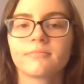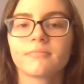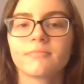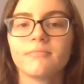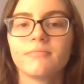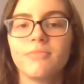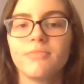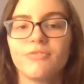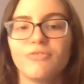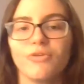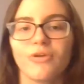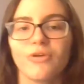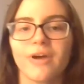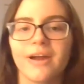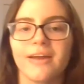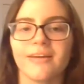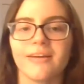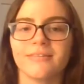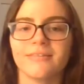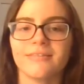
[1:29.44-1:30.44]
Before
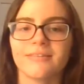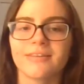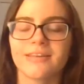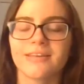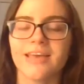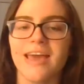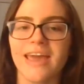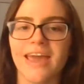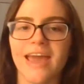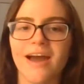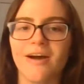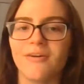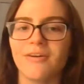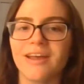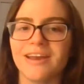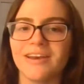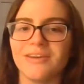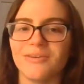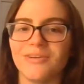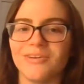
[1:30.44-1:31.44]
I kick out
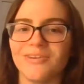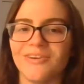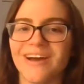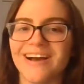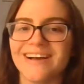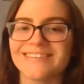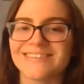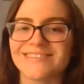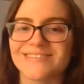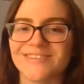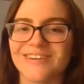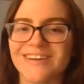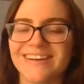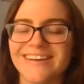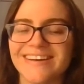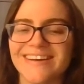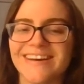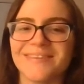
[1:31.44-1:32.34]
anyone who hasn't read it,